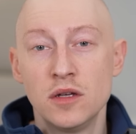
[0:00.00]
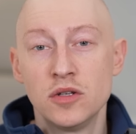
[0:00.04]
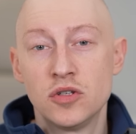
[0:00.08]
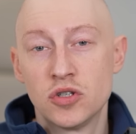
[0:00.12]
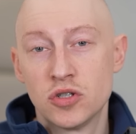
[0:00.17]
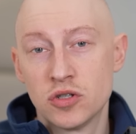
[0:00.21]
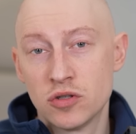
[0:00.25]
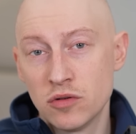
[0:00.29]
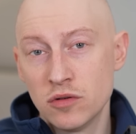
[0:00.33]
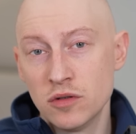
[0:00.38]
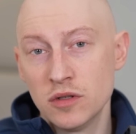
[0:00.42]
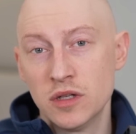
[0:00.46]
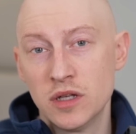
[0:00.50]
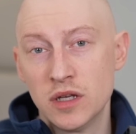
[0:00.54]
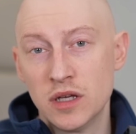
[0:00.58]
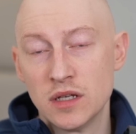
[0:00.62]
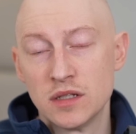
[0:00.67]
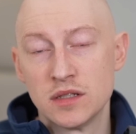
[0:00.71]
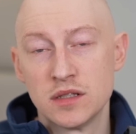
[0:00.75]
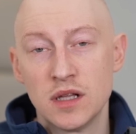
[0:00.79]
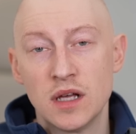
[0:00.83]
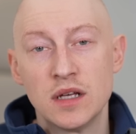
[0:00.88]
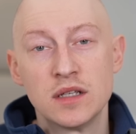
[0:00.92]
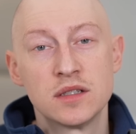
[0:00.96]
It surely
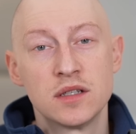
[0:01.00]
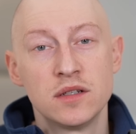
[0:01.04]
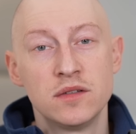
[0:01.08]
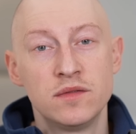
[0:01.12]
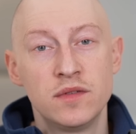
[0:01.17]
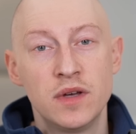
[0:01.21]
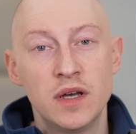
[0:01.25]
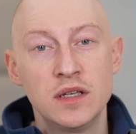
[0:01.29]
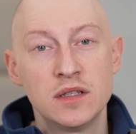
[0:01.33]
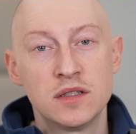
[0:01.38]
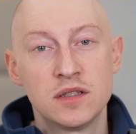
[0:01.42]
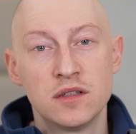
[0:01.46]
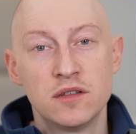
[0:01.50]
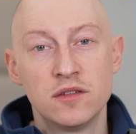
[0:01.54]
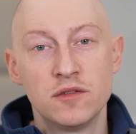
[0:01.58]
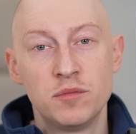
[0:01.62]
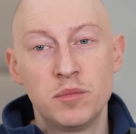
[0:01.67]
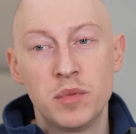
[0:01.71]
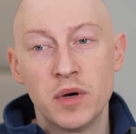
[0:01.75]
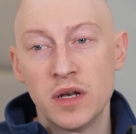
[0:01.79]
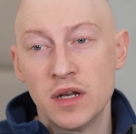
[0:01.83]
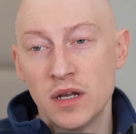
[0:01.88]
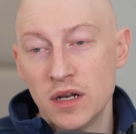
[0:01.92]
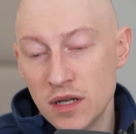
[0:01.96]
is less invasive,
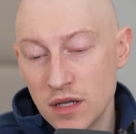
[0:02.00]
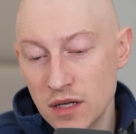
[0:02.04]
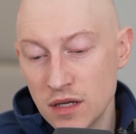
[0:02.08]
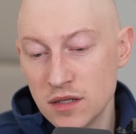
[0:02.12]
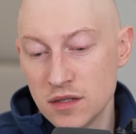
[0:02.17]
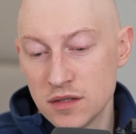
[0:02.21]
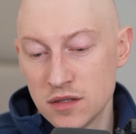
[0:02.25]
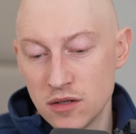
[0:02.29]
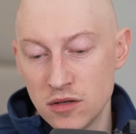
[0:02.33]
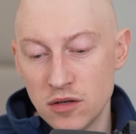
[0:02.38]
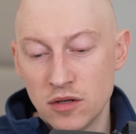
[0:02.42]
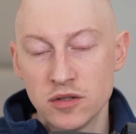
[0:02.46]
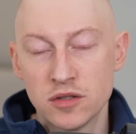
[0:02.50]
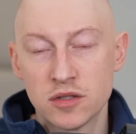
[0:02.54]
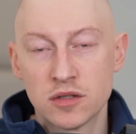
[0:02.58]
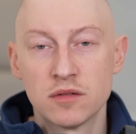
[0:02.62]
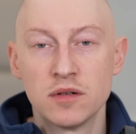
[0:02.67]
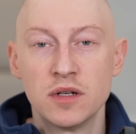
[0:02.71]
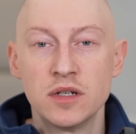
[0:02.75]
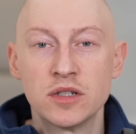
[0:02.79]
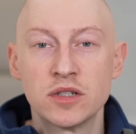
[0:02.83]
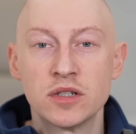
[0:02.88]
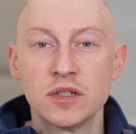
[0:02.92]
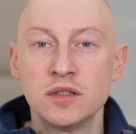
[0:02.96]
but it is an
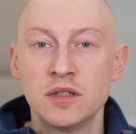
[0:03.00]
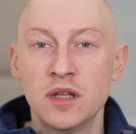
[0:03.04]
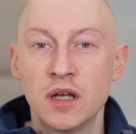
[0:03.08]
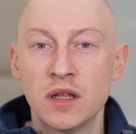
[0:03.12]
alteration